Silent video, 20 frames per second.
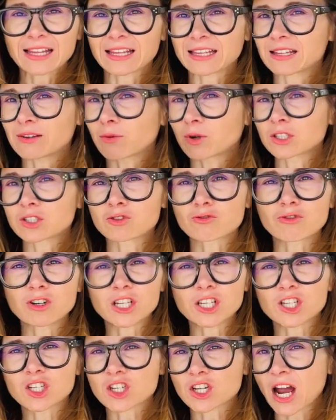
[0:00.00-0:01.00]
They want to
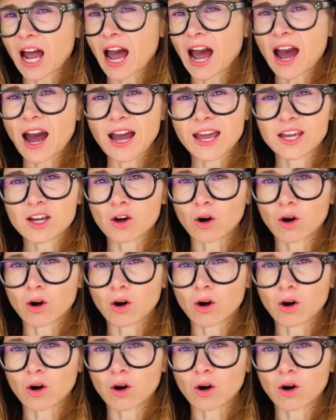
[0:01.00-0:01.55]
reach high